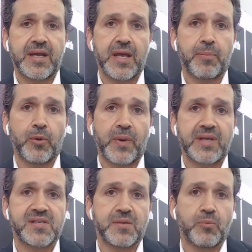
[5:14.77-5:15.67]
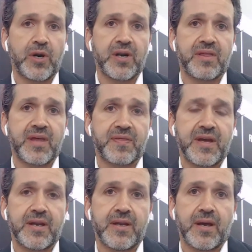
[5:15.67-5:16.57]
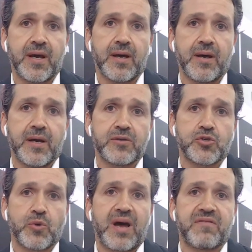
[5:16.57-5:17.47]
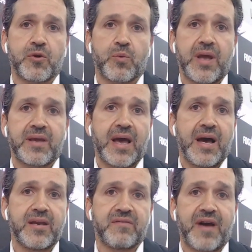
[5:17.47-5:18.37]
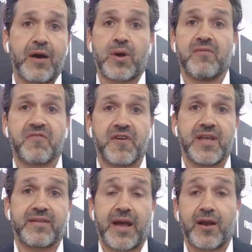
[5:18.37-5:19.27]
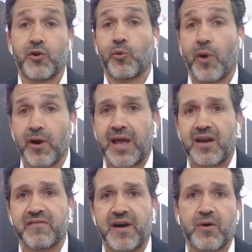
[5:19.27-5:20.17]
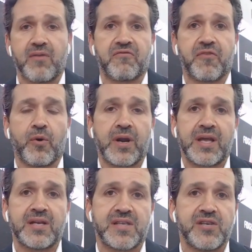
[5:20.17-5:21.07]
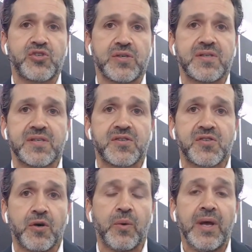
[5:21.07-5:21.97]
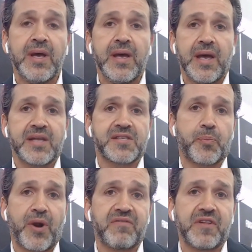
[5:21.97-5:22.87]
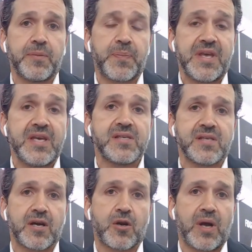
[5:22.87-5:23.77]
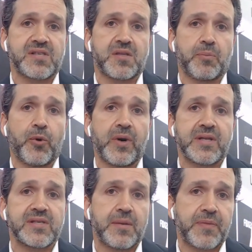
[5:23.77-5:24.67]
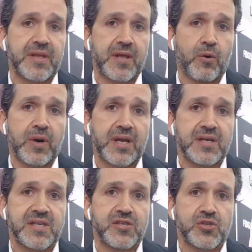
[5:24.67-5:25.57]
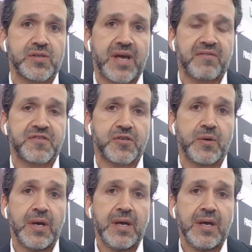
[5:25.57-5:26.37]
enable ransomware that then drive the right kind of outcome for the attacker or the wrong kind of outcome for organizations. And so it's a prevalent piece across the board and something that organizations have to